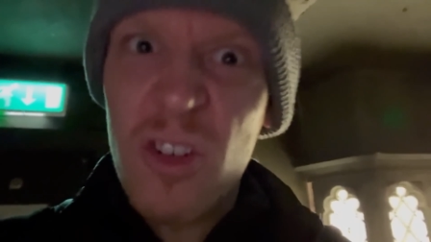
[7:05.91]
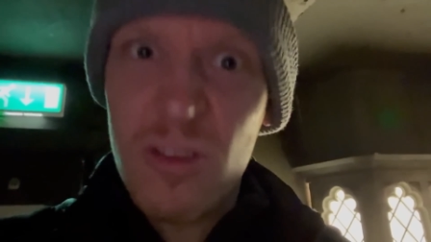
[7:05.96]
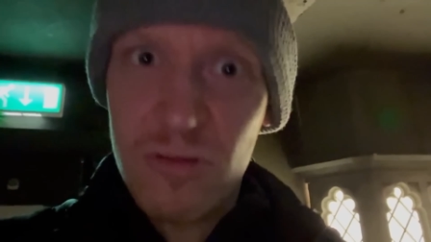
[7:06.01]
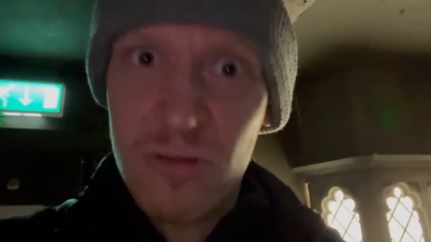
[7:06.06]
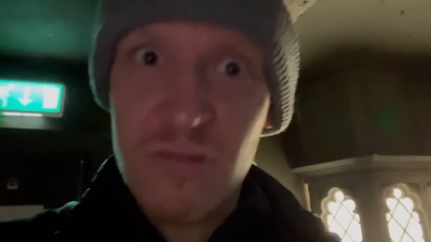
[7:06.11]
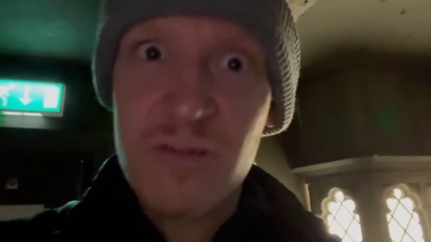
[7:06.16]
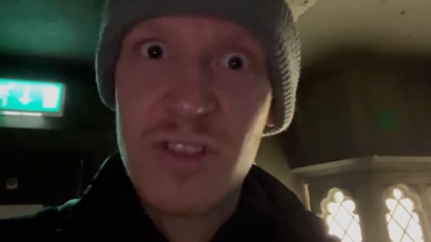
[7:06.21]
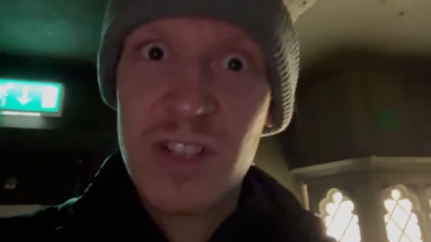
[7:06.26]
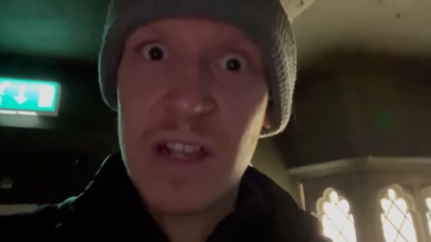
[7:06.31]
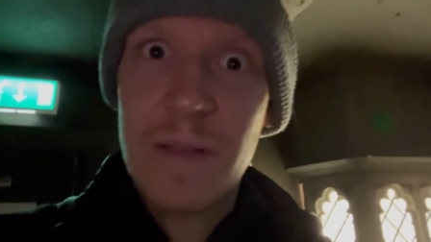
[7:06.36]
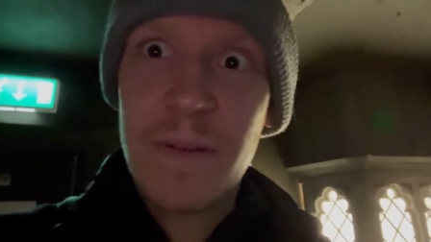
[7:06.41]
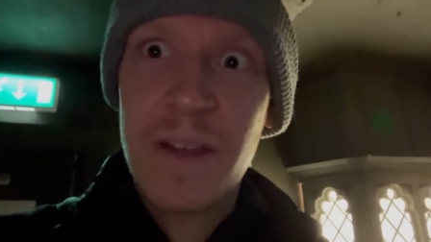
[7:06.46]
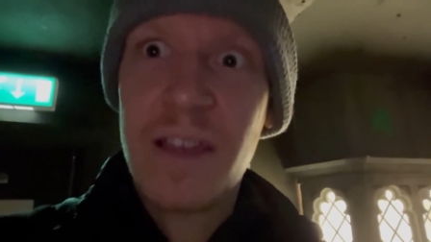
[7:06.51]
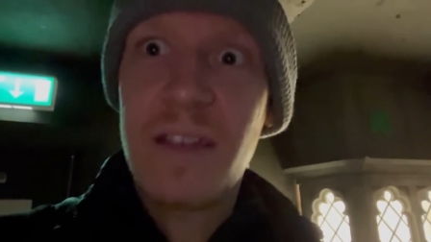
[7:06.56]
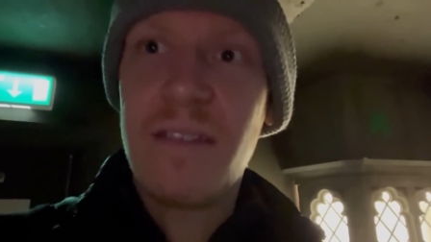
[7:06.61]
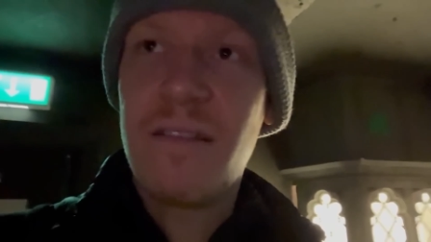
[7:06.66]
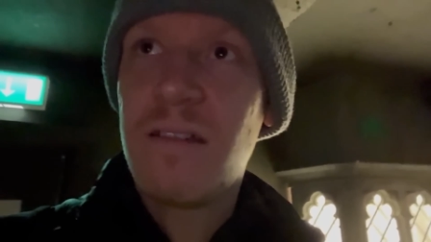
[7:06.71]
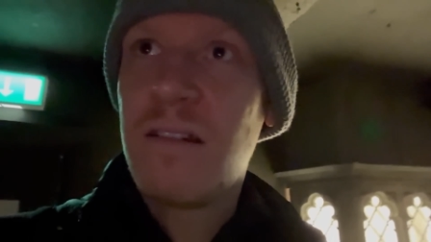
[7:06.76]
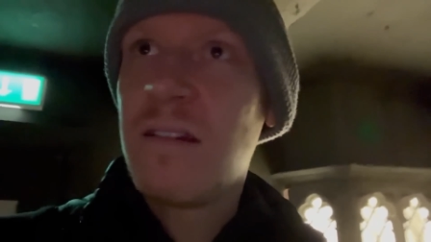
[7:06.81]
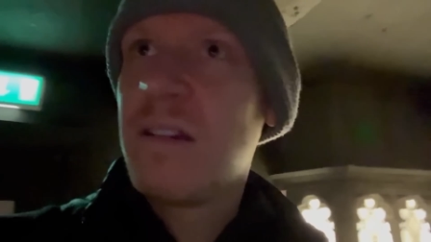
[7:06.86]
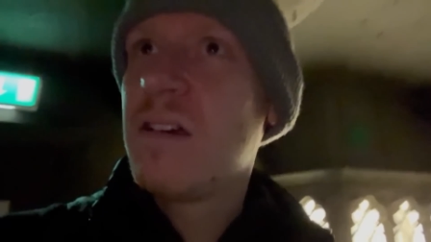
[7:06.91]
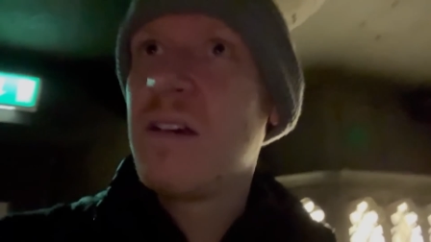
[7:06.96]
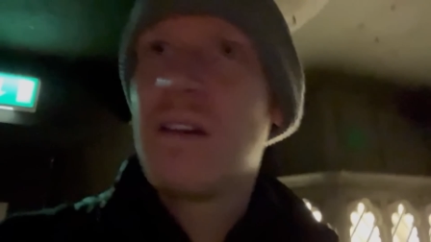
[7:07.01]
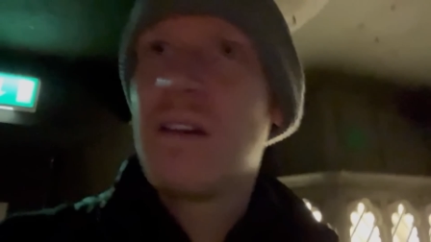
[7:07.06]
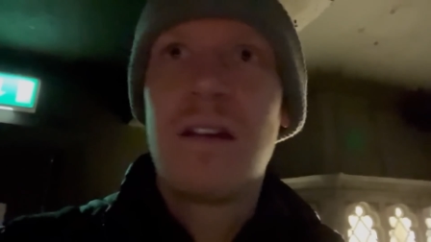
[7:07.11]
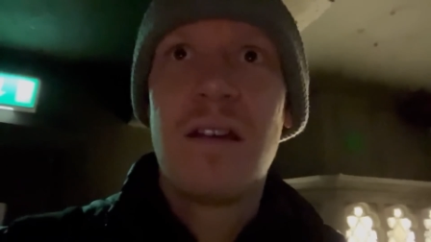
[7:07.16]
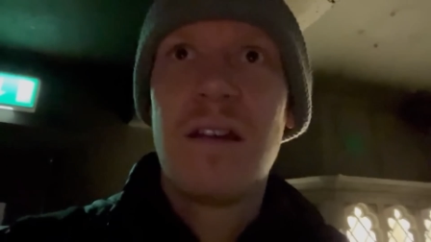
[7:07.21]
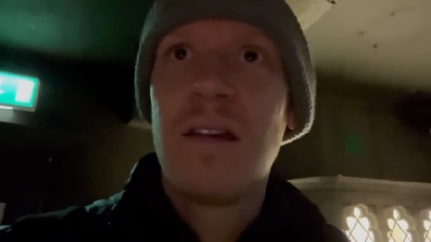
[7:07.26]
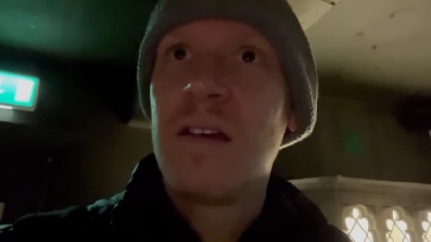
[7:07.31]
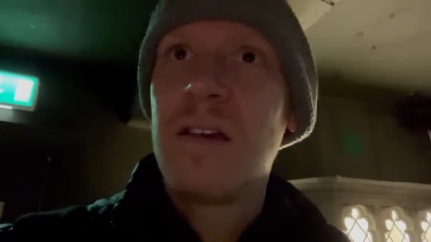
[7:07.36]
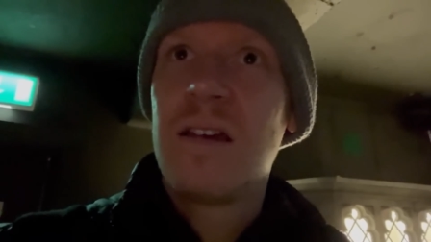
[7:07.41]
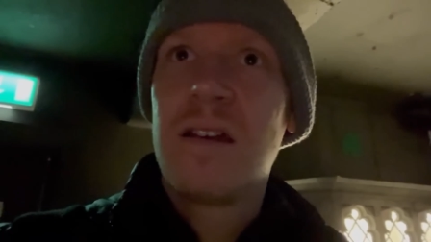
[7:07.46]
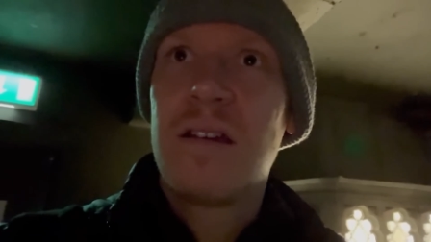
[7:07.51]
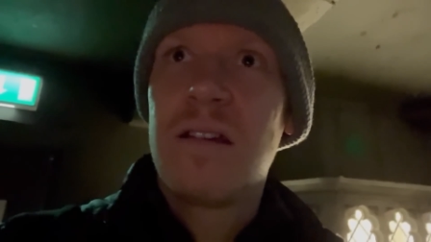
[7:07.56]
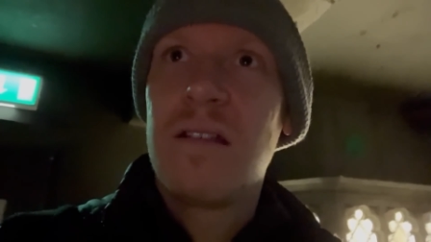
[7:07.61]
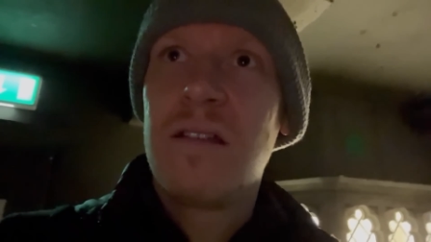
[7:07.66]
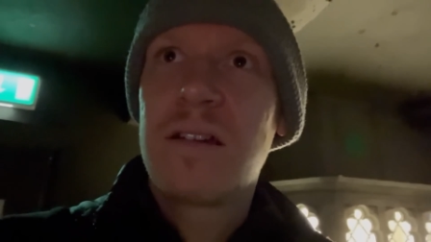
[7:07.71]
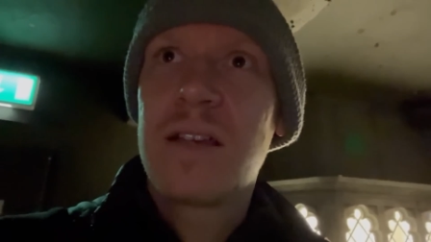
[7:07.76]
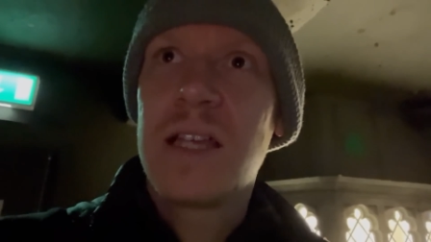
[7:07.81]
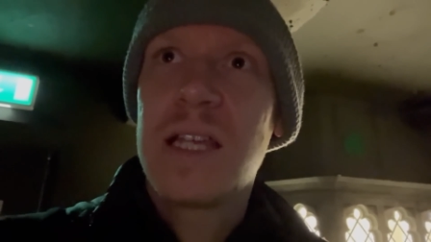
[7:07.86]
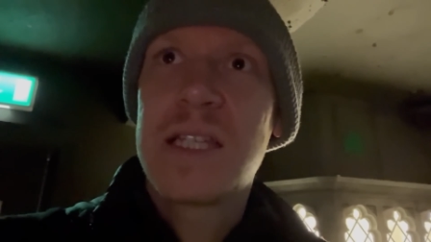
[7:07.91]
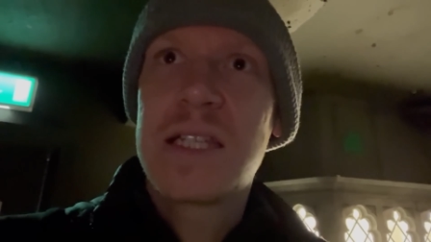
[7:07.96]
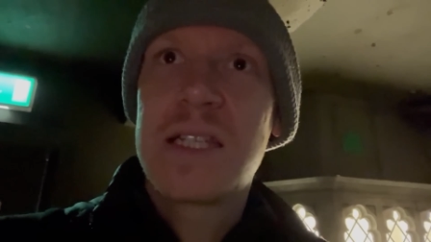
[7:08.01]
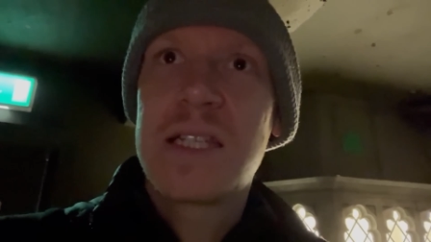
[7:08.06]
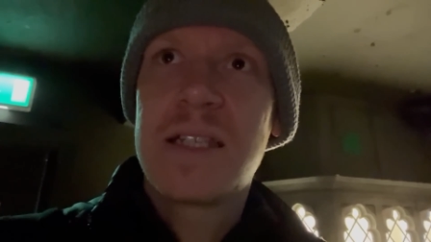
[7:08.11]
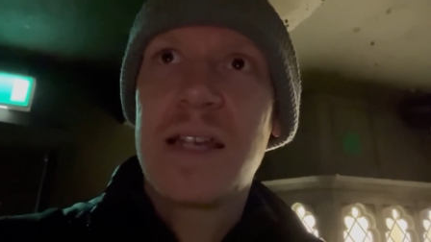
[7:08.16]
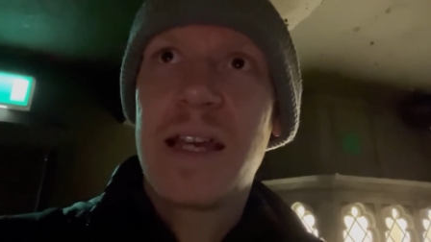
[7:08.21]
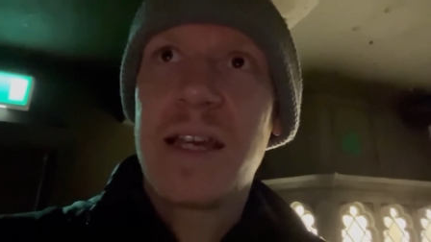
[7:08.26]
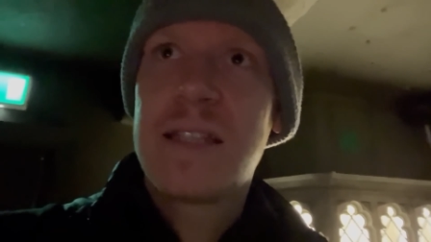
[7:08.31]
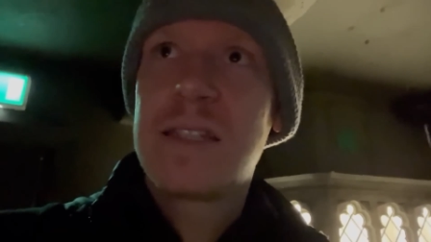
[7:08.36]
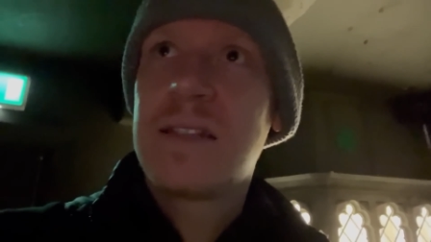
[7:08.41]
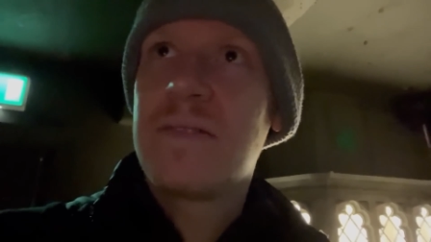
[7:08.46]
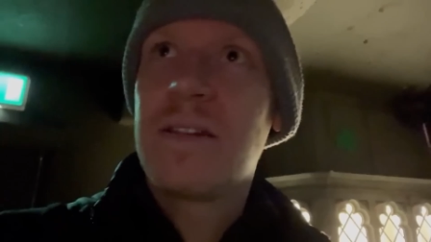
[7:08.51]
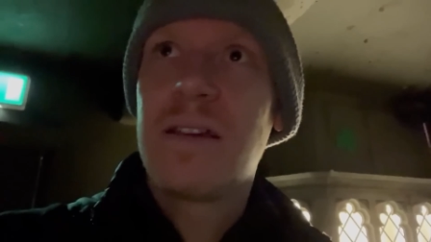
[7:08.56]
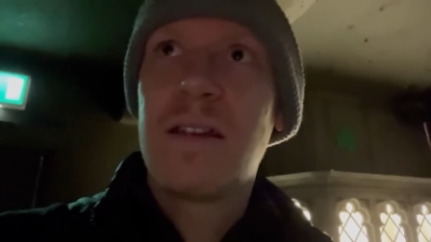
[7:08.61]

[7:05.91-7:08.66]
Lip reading: Do you know what I mean? Look at the state of her.